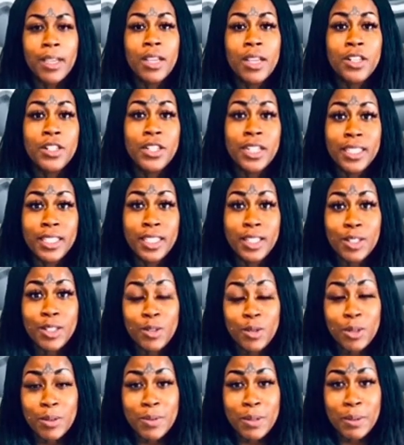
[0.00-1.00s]
check the
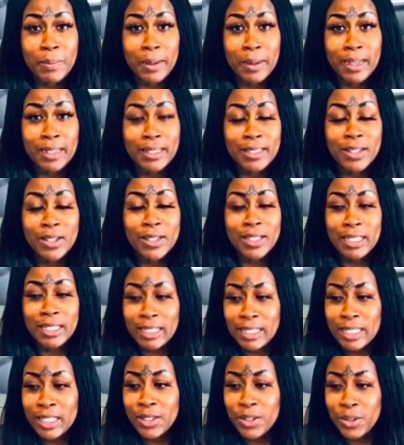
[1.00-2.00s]
description box. There's a
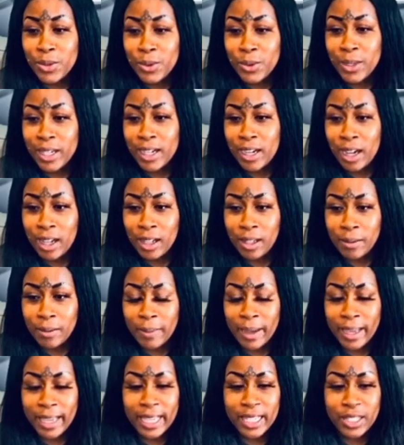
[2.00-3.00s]
link to it all.
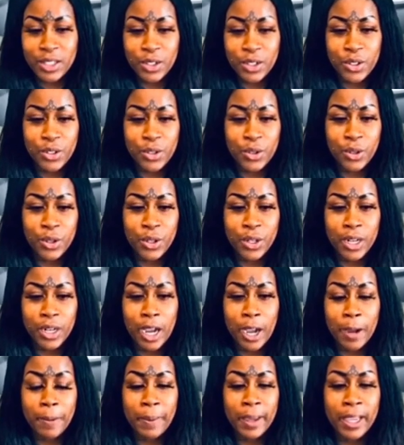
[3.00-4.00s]
My Etsy store,
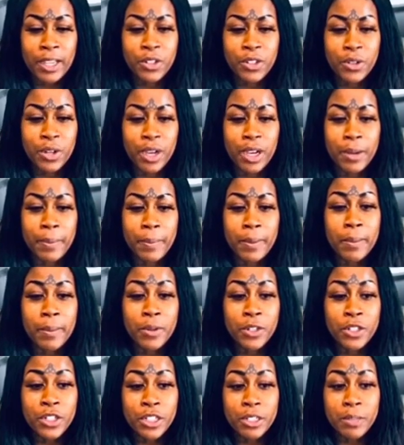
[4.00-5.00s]
our Patreon
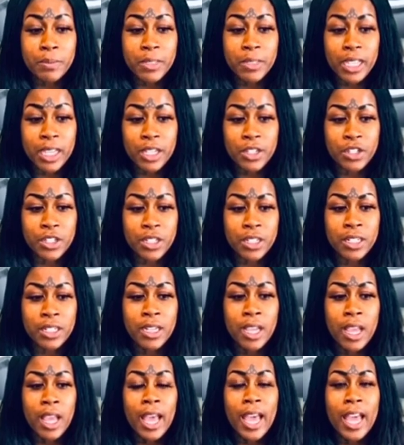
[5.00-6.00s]
membership section,
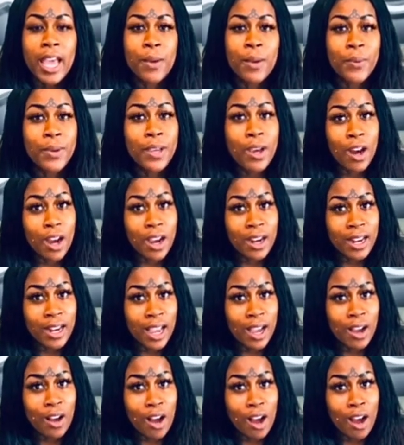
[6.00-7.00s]
and we are
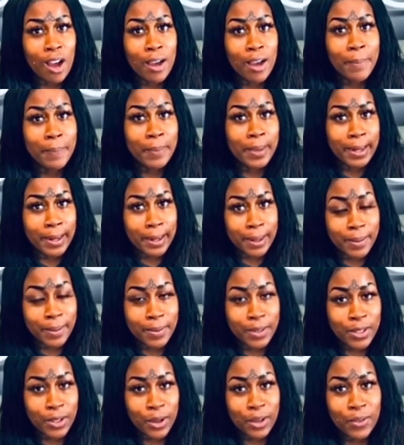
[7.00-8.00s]
now on Meetup.
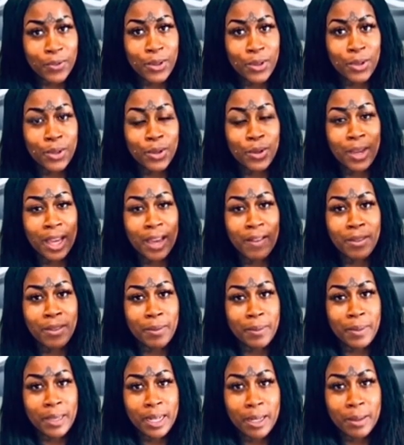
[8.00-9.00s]
So if you do have the
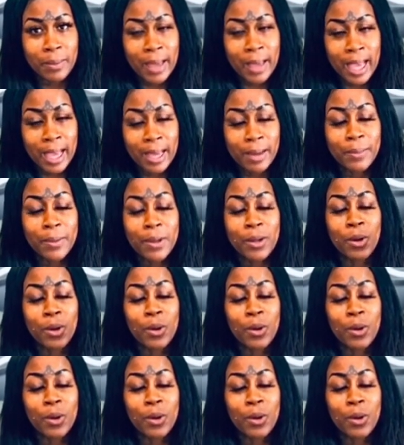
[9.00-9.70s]
Meetup app, go